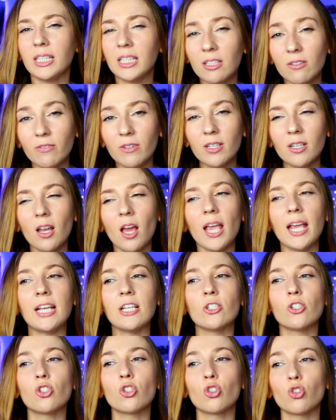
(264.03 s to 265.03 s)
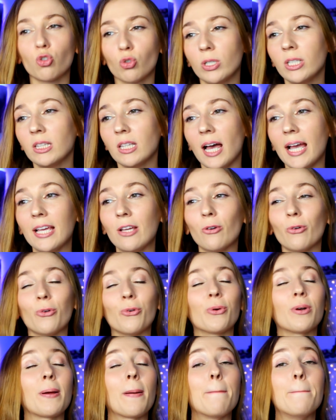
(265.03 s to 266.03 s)
even a streetlight
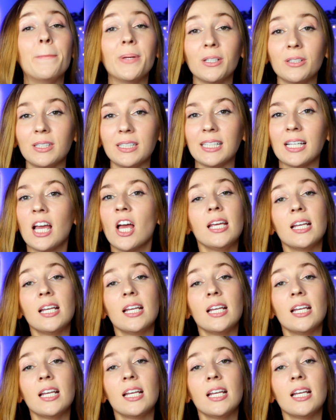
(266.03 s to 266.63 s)
or a building.